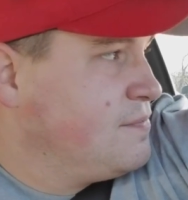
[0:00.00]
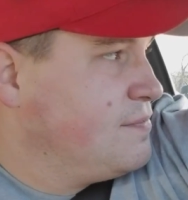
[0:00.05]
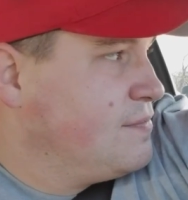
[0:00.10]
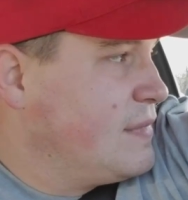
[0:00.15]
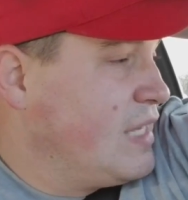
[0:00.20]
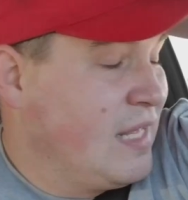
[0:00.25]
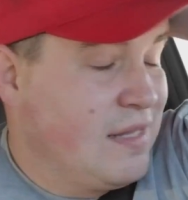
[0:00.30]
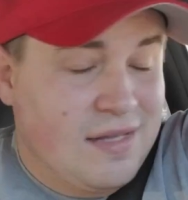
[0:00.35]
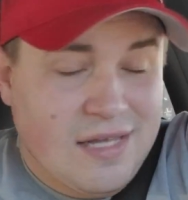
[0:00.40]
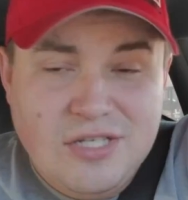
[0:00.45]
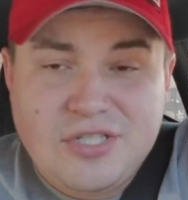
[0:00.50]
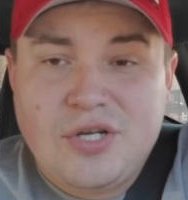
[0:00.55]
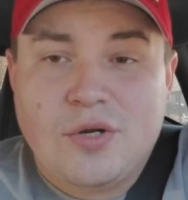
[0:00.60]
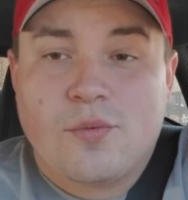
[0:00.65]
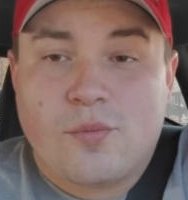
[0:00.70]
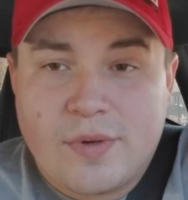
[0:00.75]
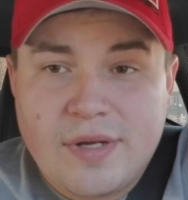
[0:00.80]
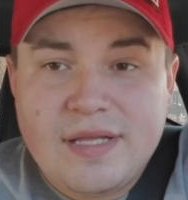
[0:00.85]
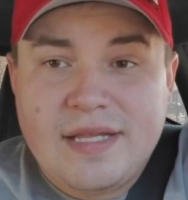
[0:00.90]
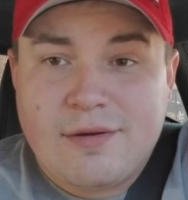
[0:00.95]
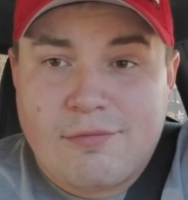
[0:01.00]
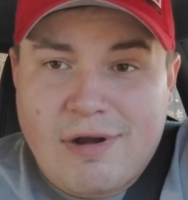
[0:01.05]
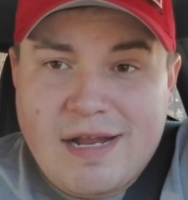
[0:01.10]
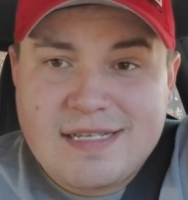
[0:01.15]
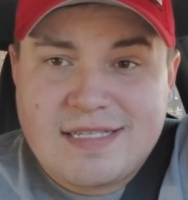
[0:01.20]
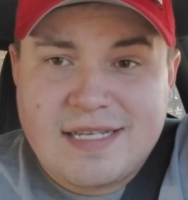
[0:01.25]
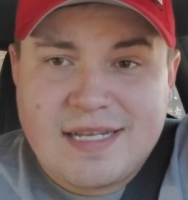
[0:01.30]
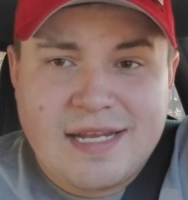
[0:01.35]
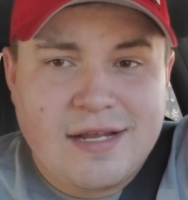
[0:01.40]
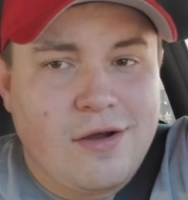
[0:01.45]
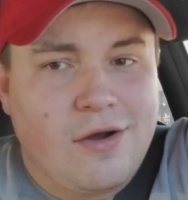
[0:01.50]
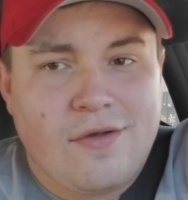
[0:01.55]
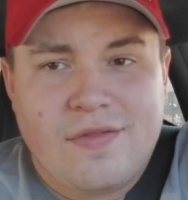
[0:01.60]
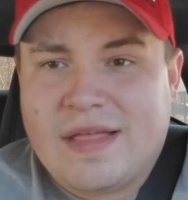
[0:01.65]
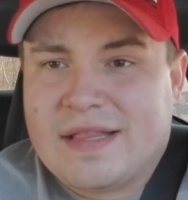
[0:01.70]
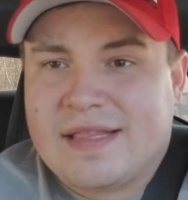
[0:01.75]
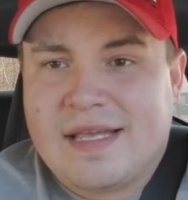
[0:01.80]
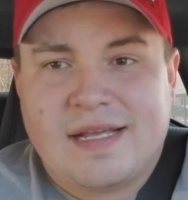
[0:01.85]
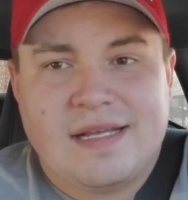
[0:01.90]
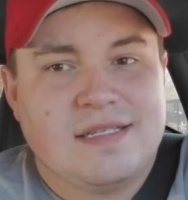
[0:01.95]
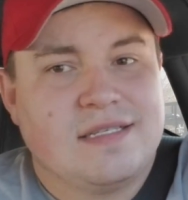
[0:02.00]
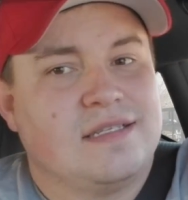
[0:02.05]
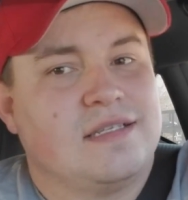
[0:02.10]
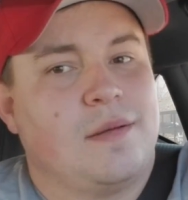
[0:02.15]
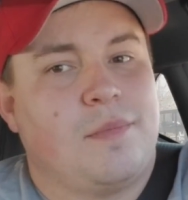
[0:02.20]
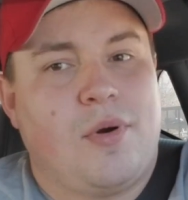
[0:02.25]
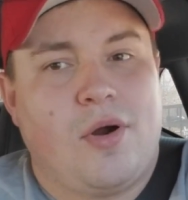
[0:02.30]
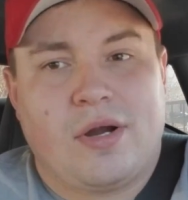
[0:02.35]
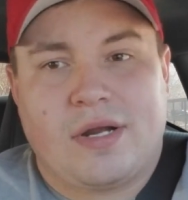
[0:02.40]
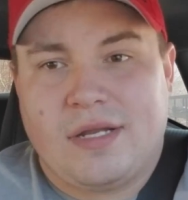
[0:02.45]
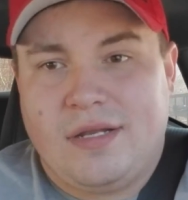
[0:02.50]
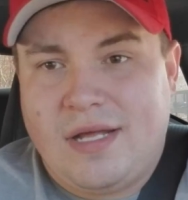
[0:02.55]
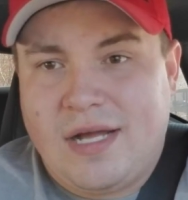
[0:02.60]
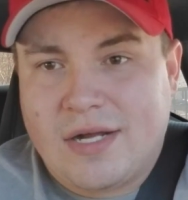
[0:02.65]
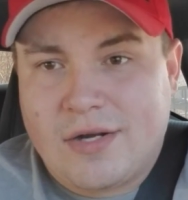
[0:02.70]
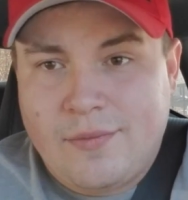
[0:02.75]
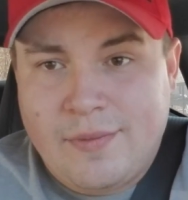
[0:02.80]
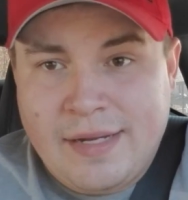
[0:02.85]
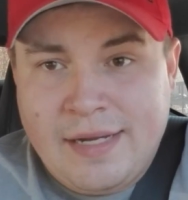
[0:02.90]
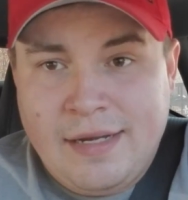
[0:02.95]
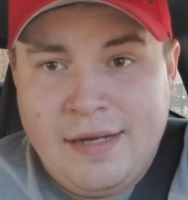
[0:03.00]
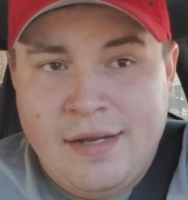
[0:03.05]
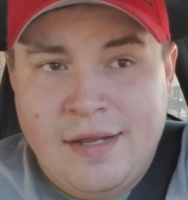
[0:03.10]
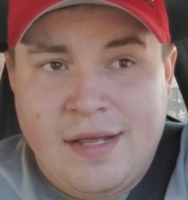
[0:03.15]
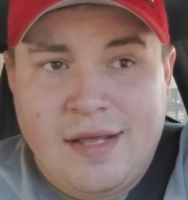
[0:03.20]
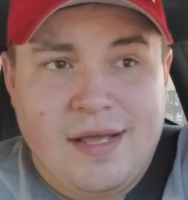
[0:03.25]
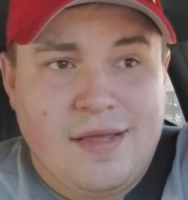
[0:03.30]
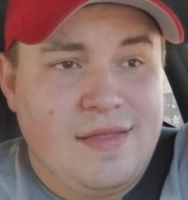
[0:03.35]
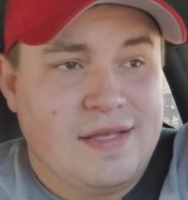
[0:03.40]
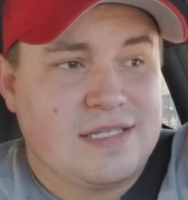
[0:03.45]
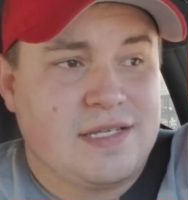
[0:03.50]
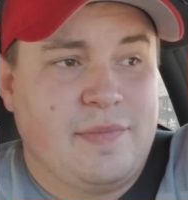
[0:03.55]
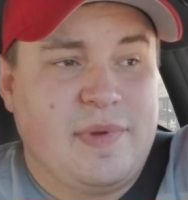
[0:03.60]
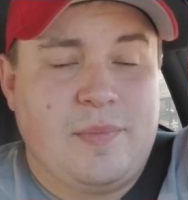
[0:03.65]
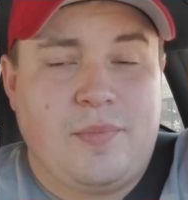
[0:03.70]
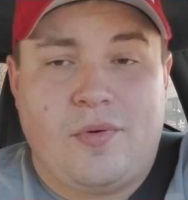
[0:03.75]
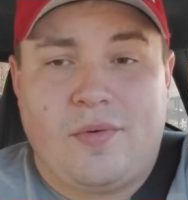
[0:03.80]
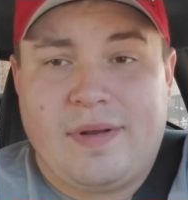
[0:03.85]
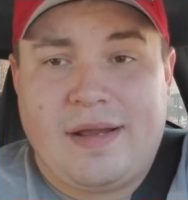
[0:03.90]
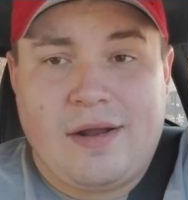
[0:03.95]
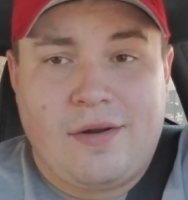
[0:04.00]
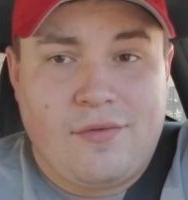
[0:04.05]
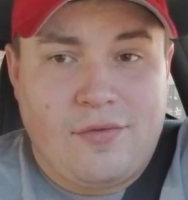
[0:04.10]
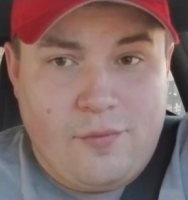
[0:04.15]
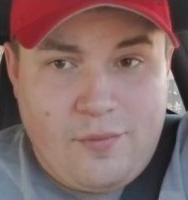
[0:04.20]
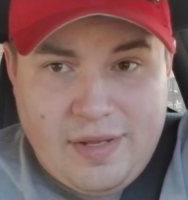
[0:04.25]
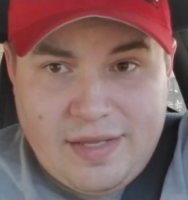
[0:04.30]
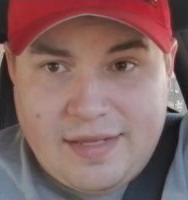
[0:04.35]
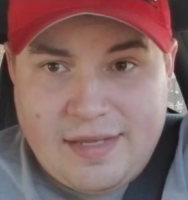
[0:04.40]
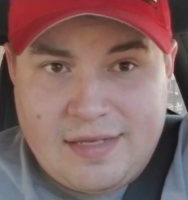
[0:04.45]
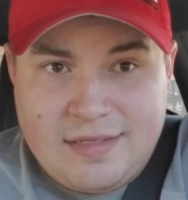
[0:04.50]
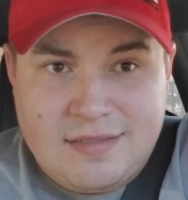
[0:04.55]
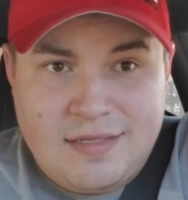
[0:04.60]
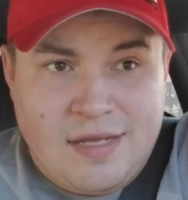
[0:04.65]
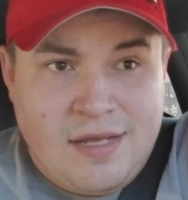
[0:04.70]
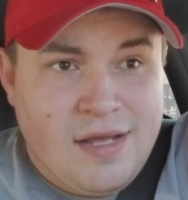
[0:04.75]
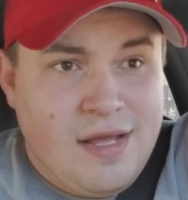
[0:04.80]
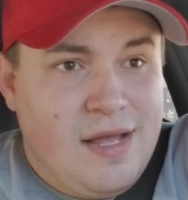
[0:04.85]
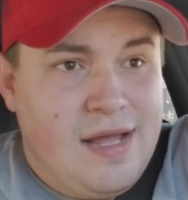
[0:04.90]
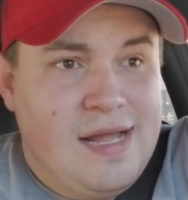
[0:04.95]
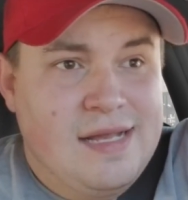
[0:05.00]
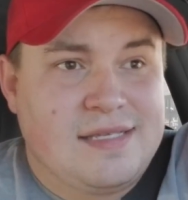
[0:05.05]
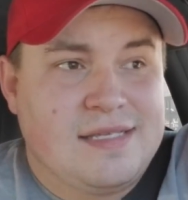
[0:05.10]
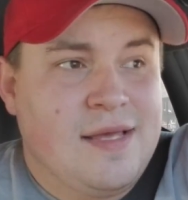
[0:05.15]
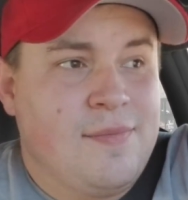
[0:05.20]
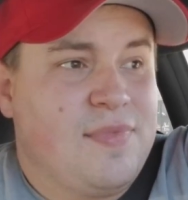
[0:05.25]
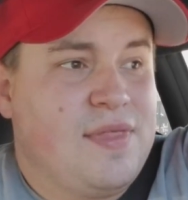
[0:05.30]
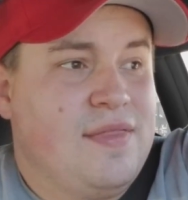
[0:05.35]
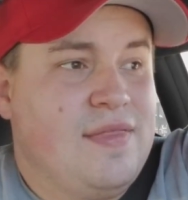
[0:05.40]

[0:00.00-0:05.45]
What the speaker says: unless you're really racing it, all that thing is a parking lot queen that's gonna be pulled out on the weekends. It's something